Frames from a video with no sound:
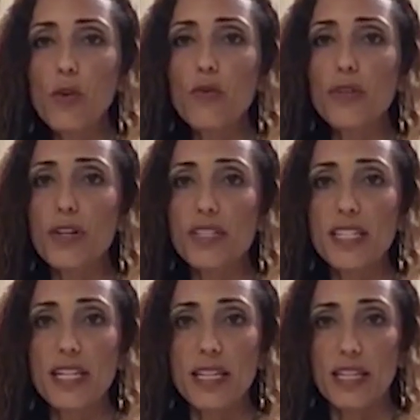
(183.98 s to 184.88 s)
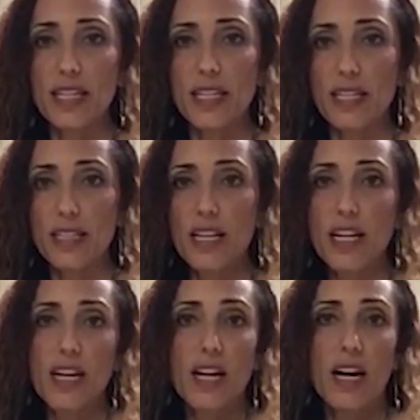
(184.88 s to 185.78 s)
of the arsenic in it.
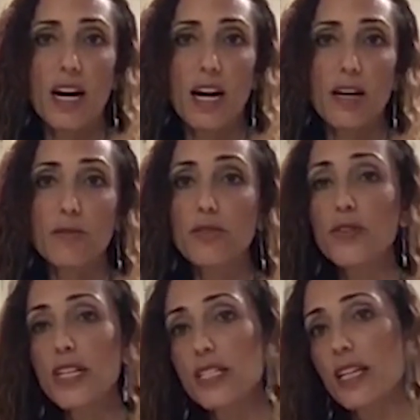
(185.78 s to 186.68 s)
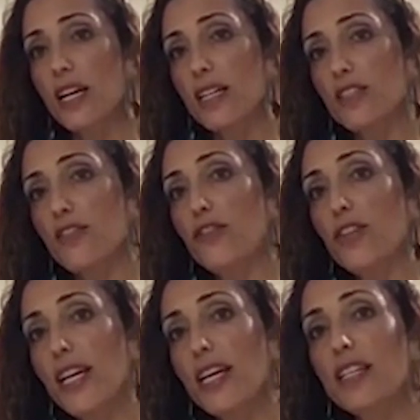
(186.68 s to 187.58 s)
So yes guys, if you
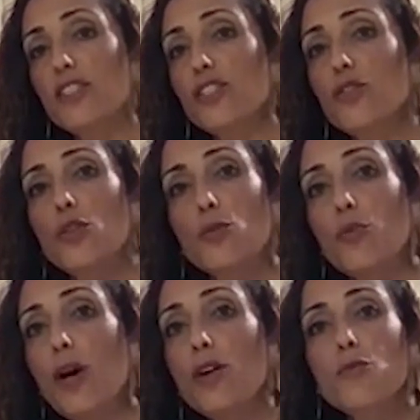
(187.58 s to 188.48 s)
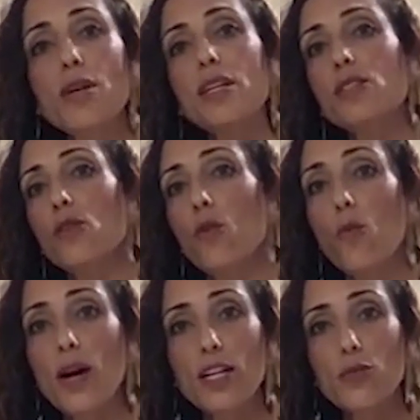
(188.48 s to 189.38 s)
can, just do it. Brown rice or
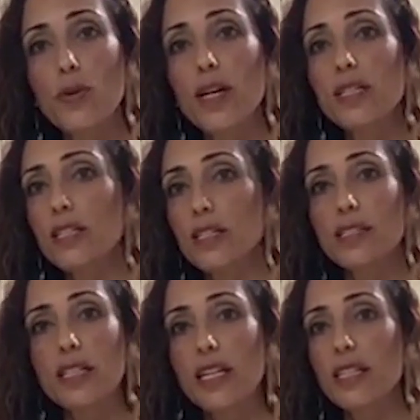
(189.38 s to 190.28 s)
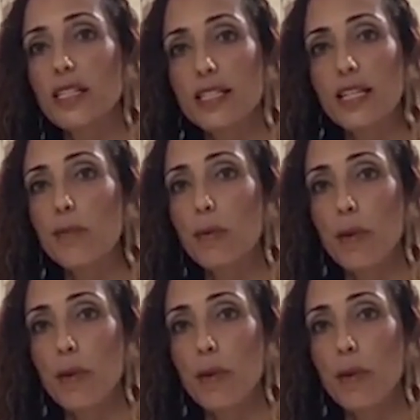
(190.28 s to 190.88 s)
white rice contain the same